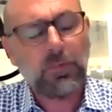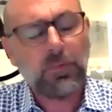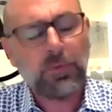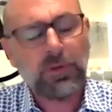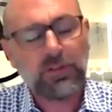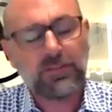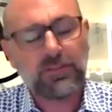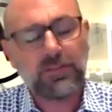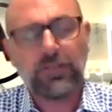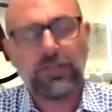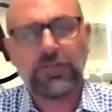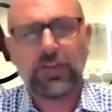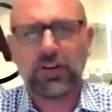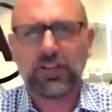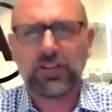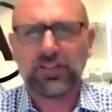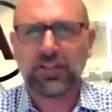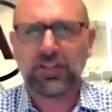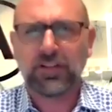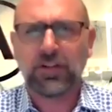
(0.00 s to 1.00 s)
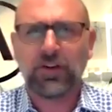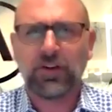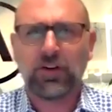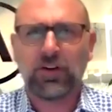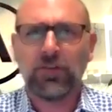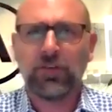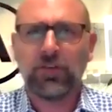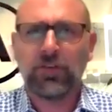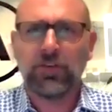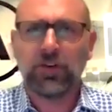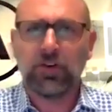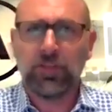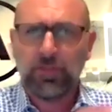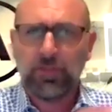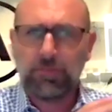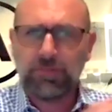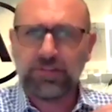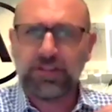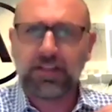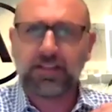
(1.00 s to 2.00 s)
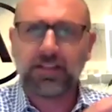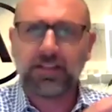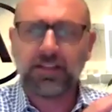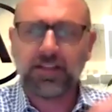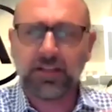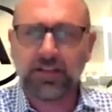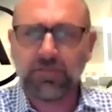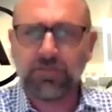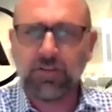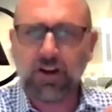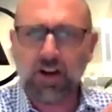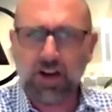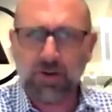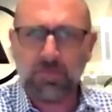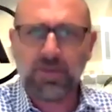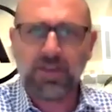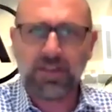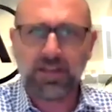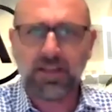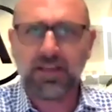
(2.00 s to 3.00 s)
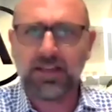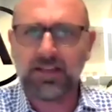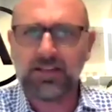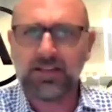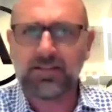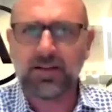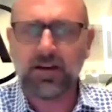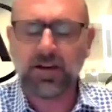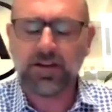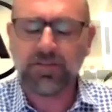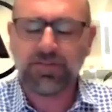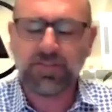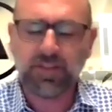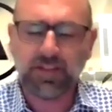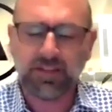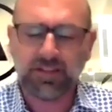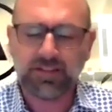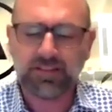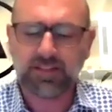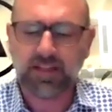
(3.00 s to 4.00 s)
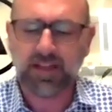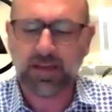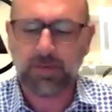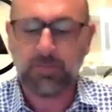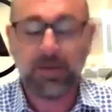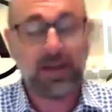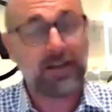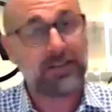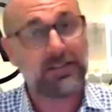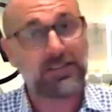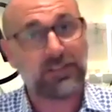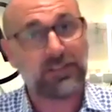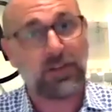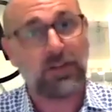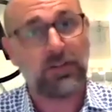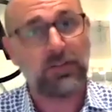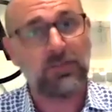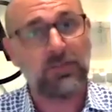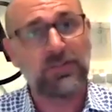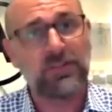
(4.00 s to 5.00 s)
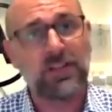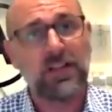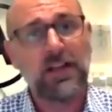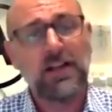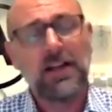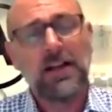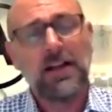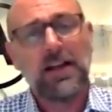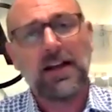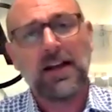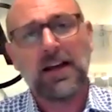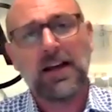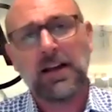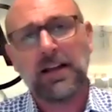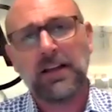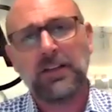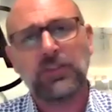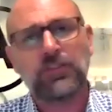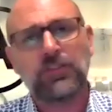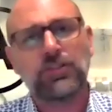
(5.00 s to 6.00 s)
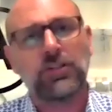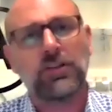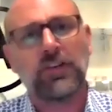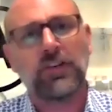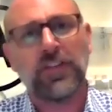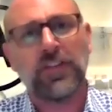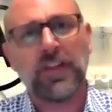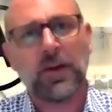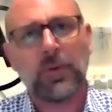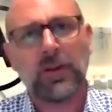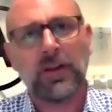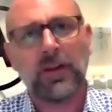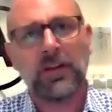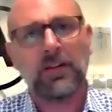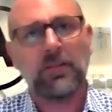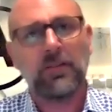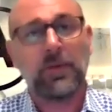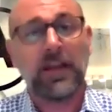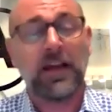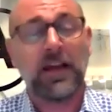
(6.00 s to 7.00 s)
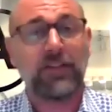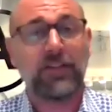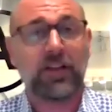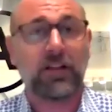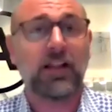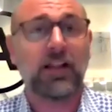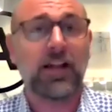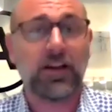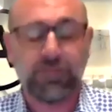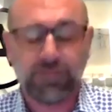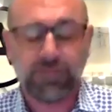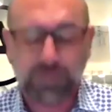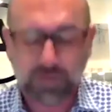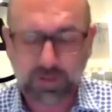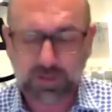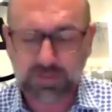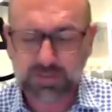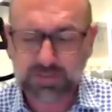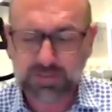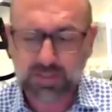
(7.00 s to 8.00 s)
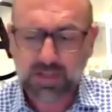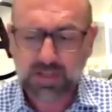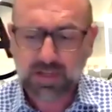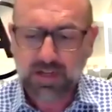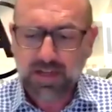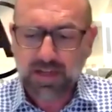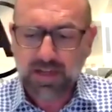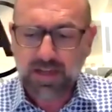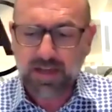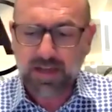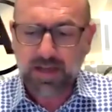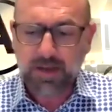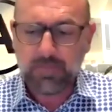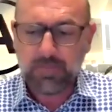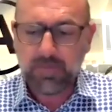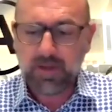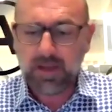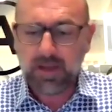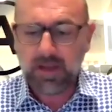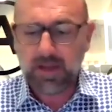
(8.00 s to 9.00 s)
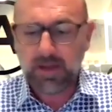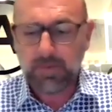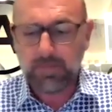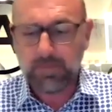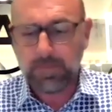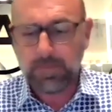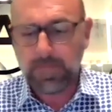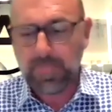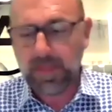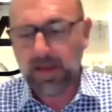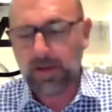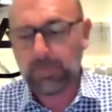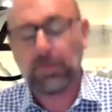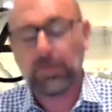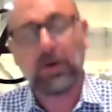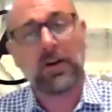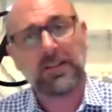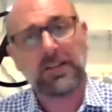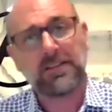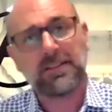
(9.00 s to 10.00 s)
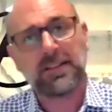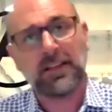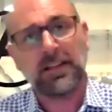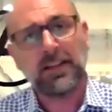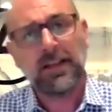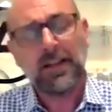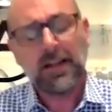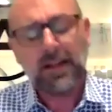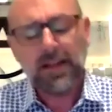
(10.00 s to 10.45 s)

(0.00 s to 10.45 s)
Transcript: we also focus a lot on, on the protecting the environment, the E side of things, um, ourselves, uh, ensuring that we, we have a cloud first uh, uh, uh, policy.